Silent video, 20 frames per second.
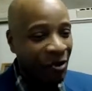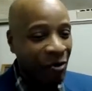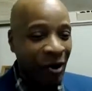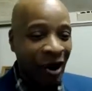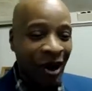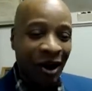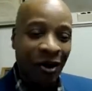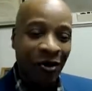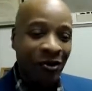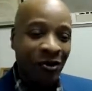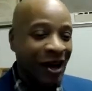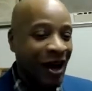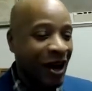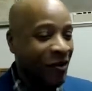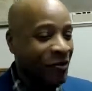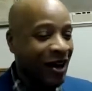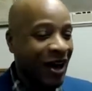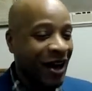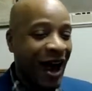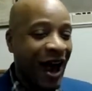Well,
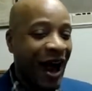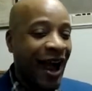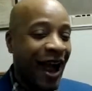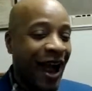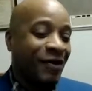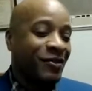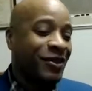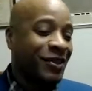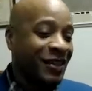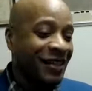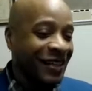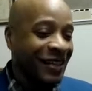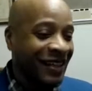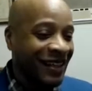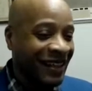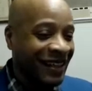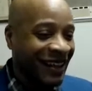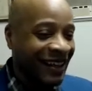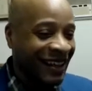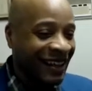I have to.
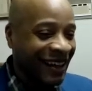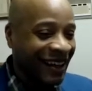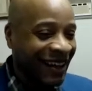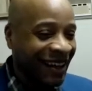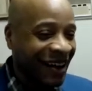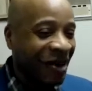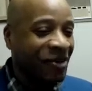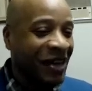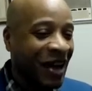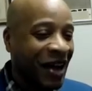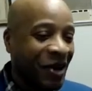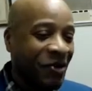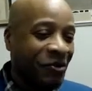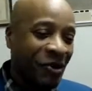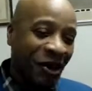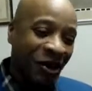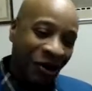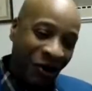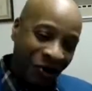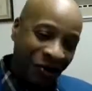Okay.
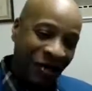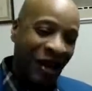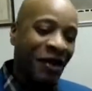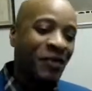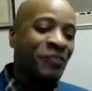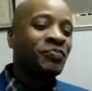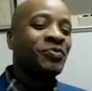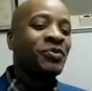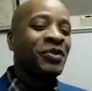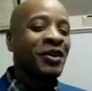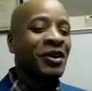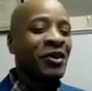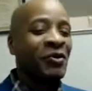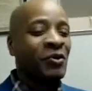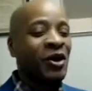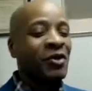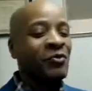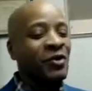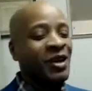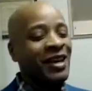Well, okay.
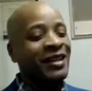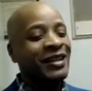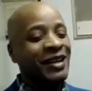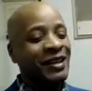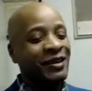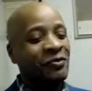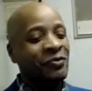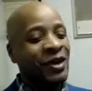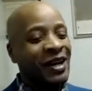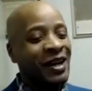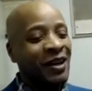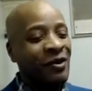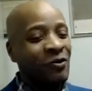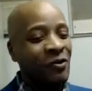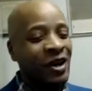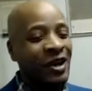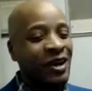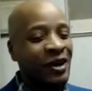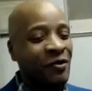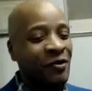We
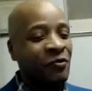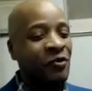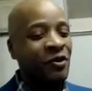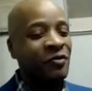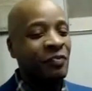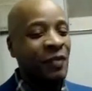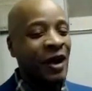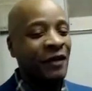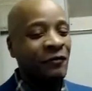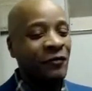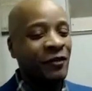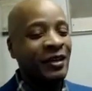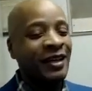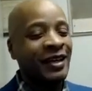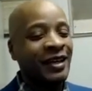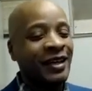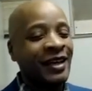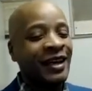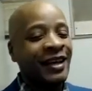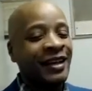can
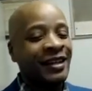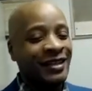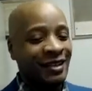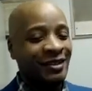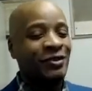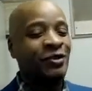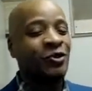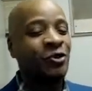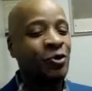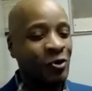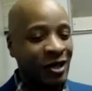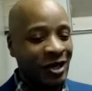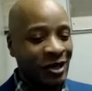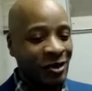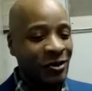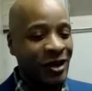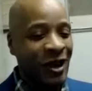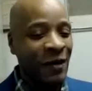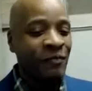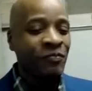respectfully disagree.
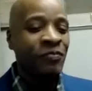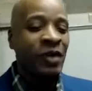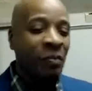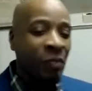Okay.